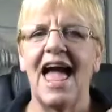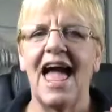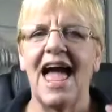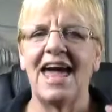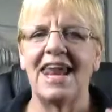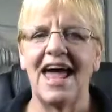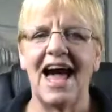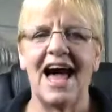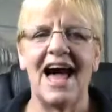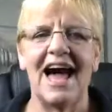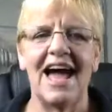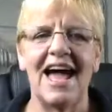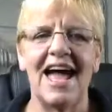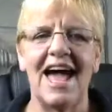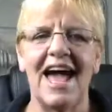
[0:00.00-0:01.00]
and
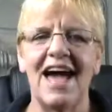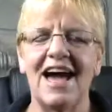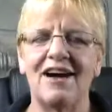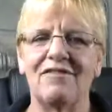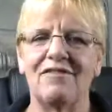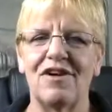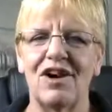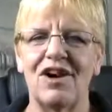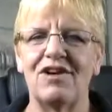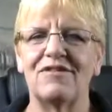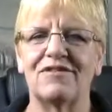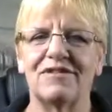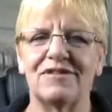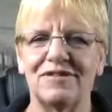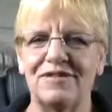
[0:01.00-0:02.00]
I have
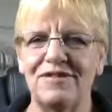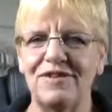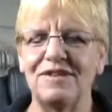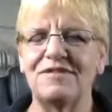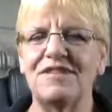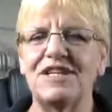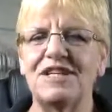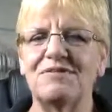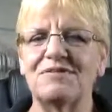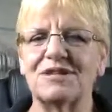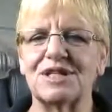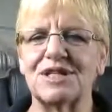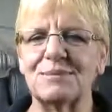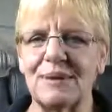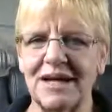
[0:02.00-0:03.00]
over 50
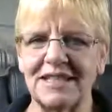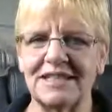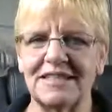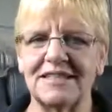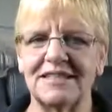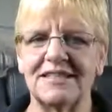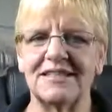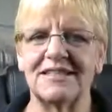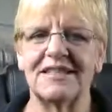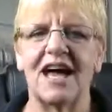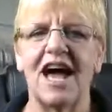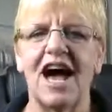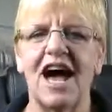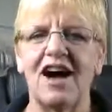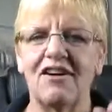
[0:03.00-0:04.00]
responses
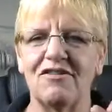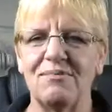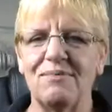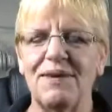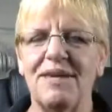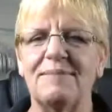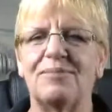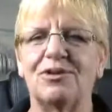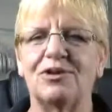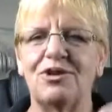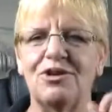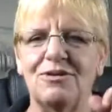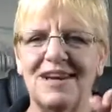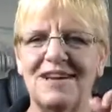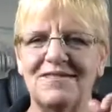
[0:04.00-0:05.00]
of people
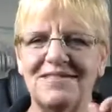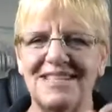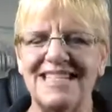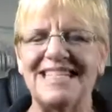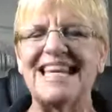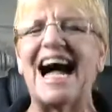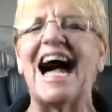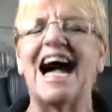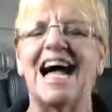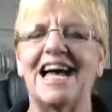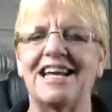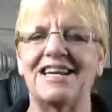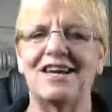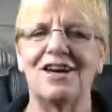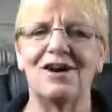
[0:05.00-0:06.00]
who have died
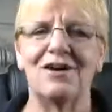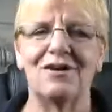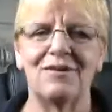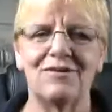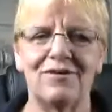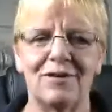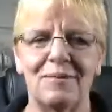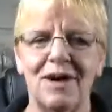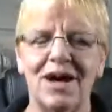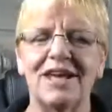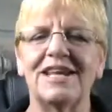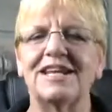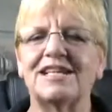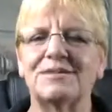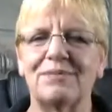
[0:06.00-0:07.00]
from
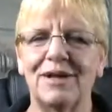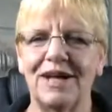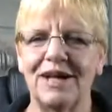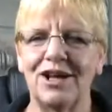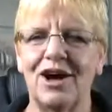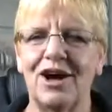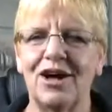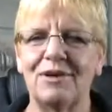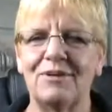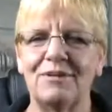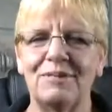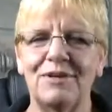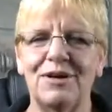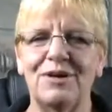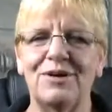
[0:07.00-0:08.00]
unexplained
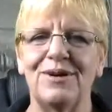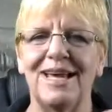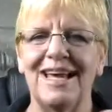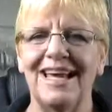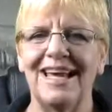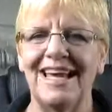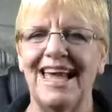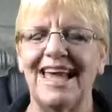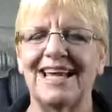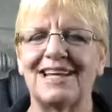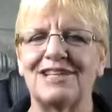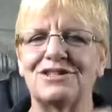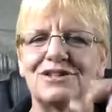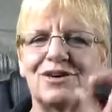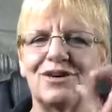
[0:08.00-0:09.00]
autoimmune
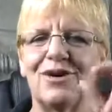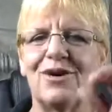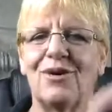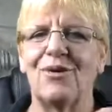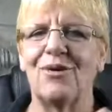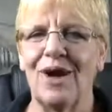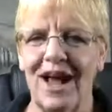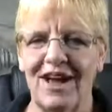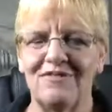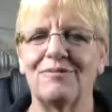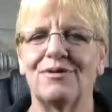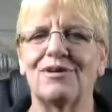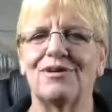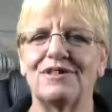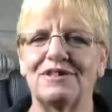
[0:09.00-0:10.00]
cancer or have
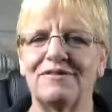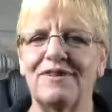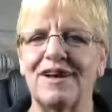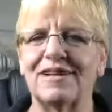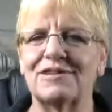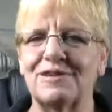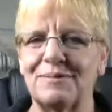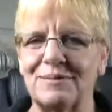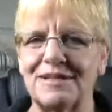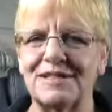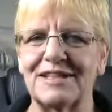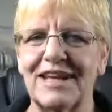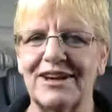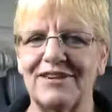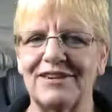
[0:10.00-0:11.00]
birth defects or
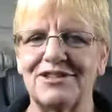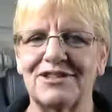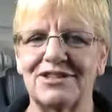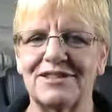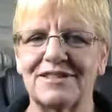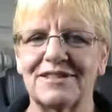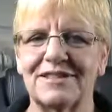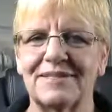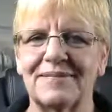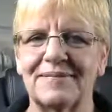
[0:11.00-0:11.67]
miscarriages.